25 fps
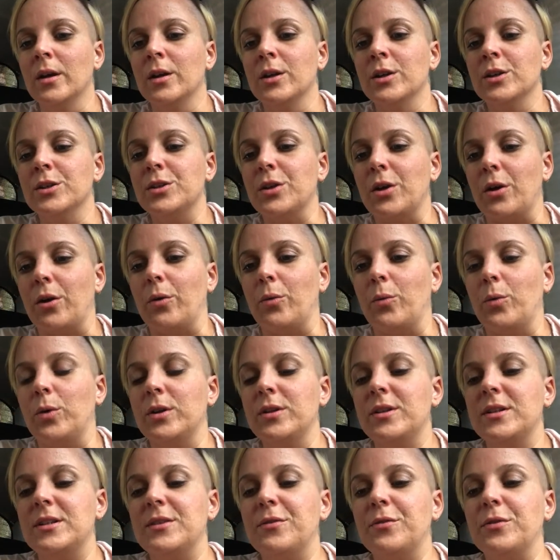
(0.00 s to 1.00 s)
So what are
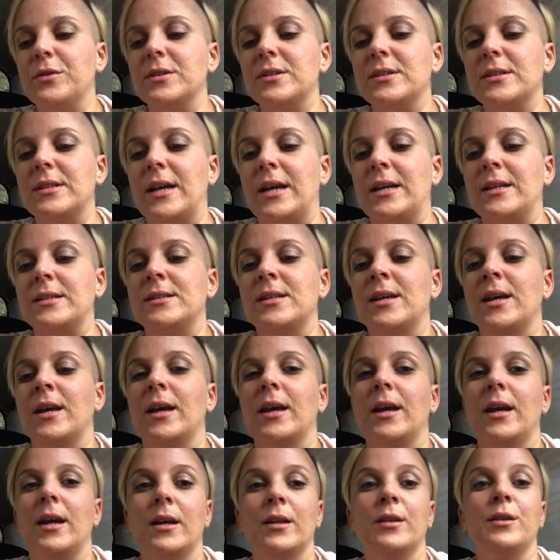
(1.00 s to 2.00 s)
the different states
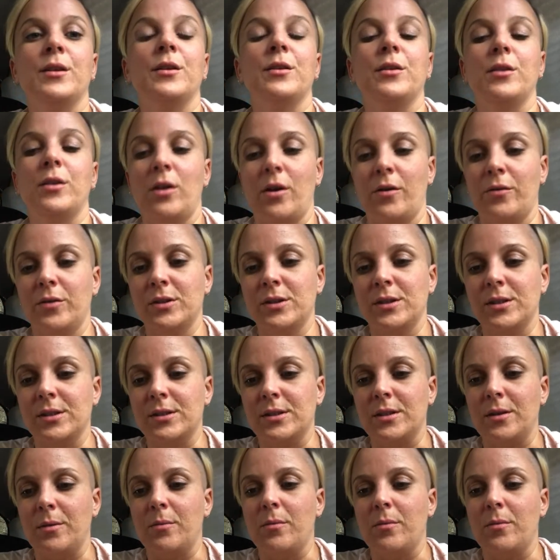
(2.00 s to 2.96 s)
in the nervous system?